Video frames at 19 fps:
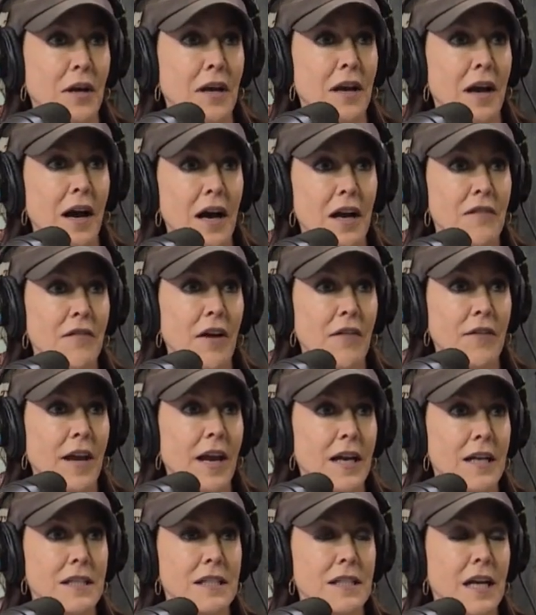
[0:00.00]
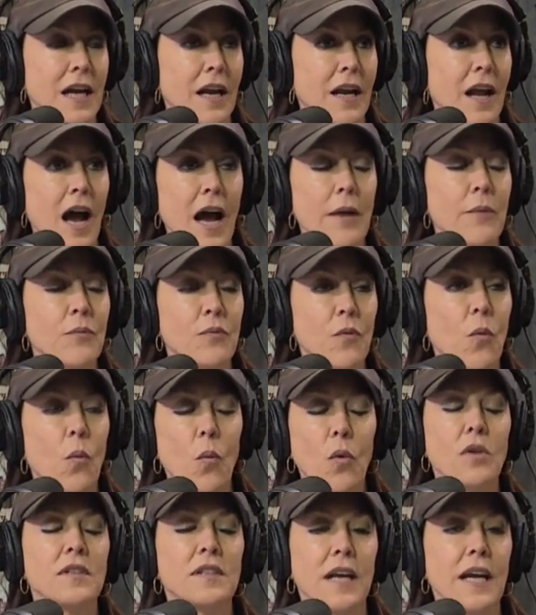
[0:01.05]
Yes. out yes. of Afghanistan. Yes. I
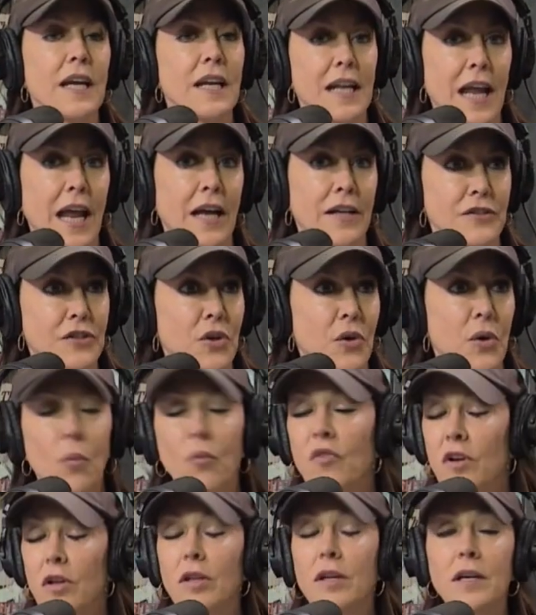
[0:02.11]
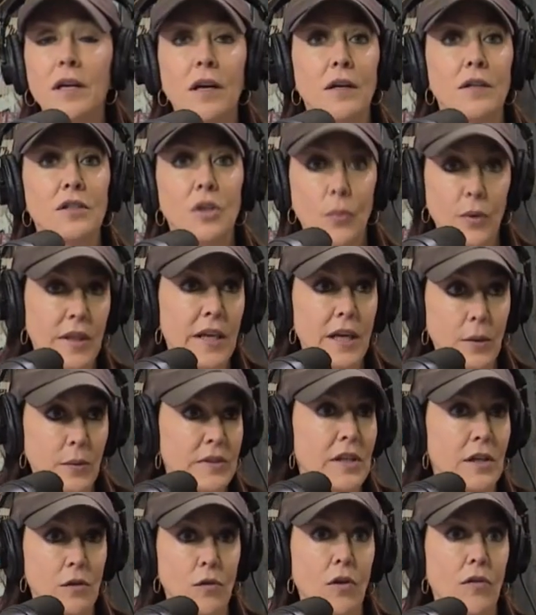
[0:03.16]
will say it again, Jody. Really? Did we think it was
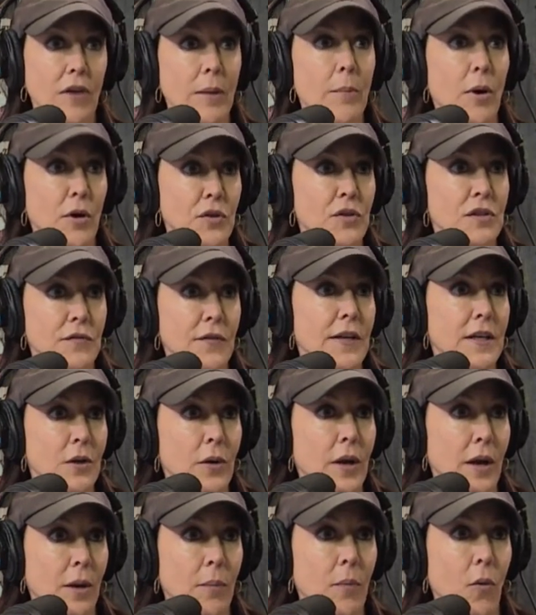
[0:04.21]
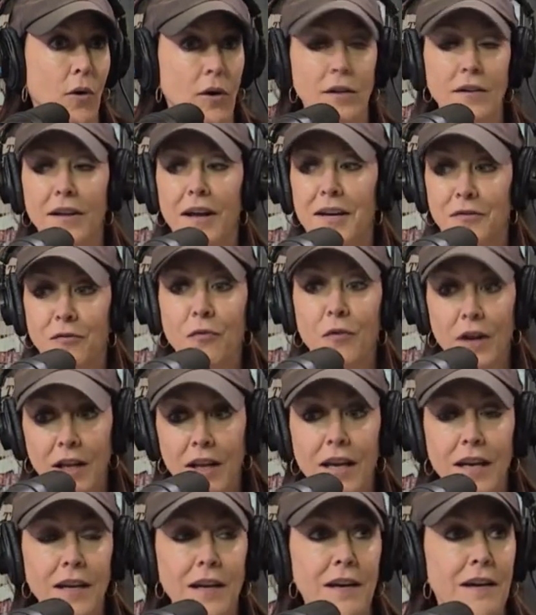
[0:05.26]
going to look like Martha's Vineyard Airport? Like,
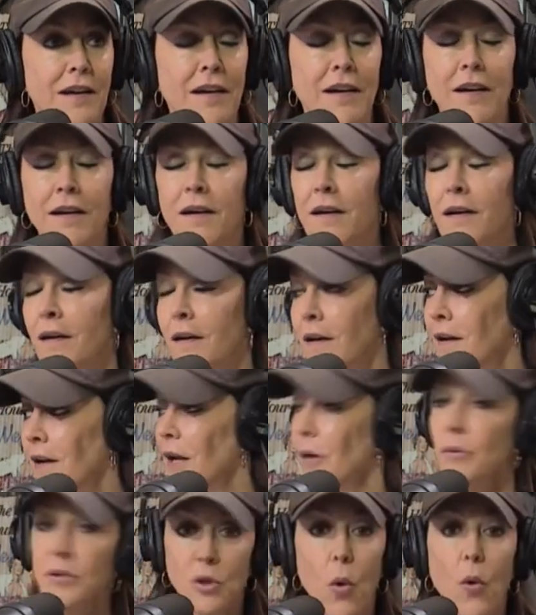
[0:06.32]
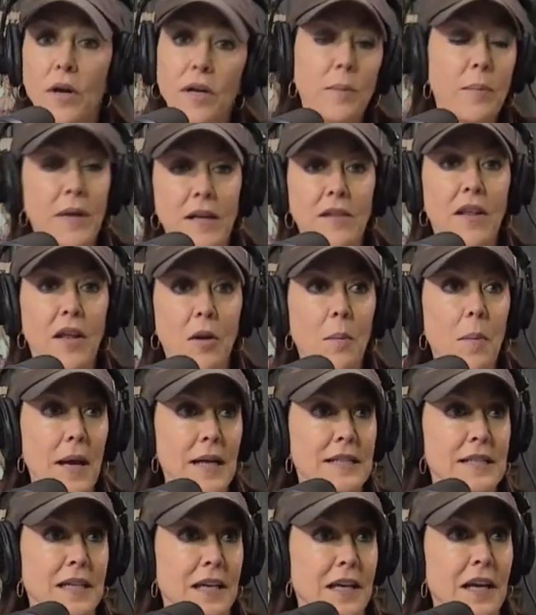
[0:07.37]
really? It was going to be a little
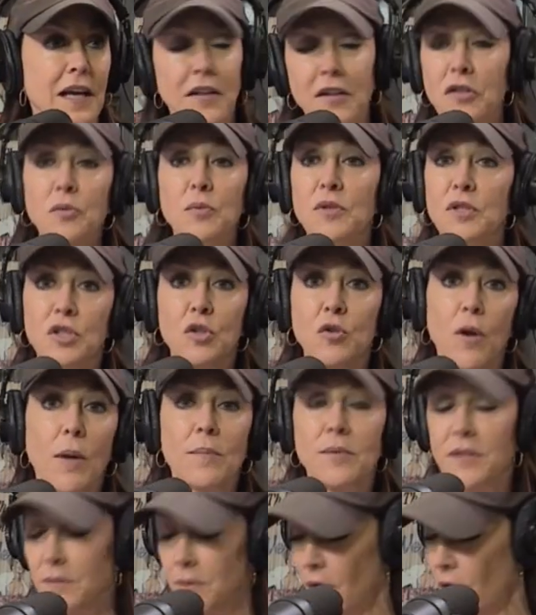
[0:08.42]
messy. And this was Trump's.